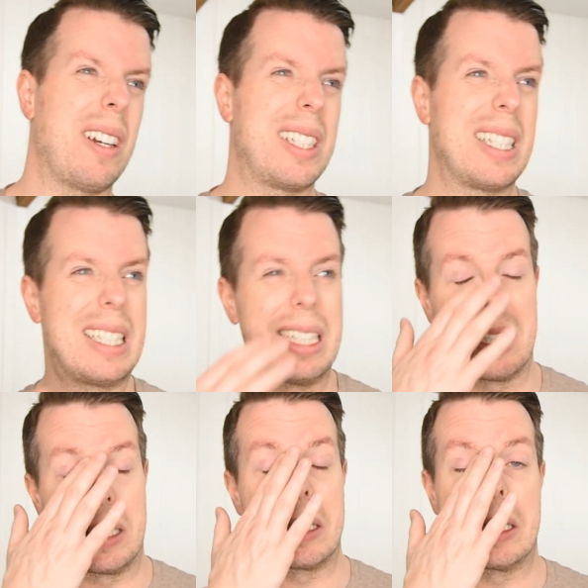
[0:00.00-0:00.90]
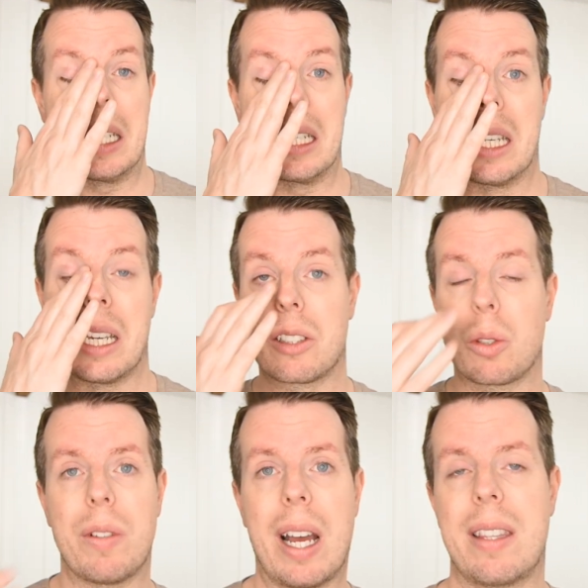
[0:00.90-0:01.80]
I just didn't think it
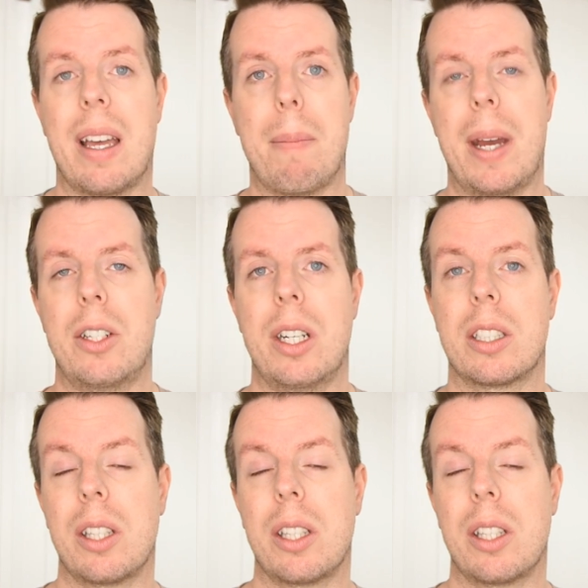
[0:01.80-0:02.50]
sort of had that magic.